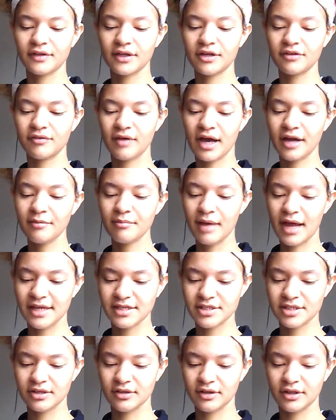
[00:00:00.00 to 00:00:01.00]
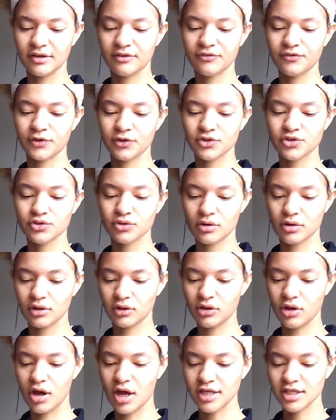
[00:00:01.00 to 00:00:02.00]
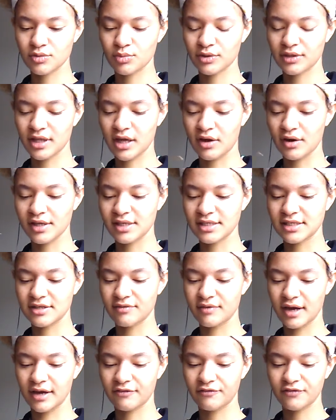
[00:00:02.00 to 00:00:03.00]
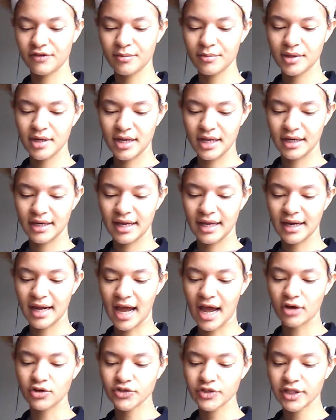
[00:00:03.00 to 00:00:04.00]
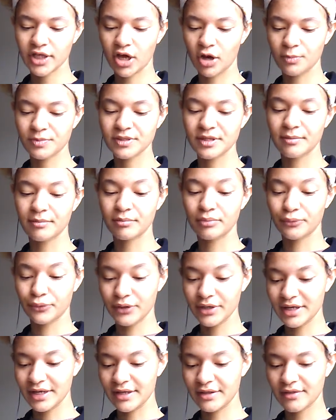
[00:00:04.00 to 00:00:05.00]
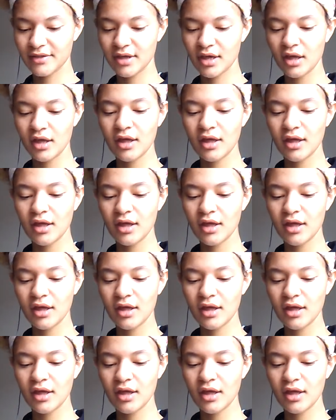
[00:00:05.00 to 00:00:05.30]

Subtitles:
The Divine Masculine feels sort of lost without his Divine Feminine and how she helps him breathe.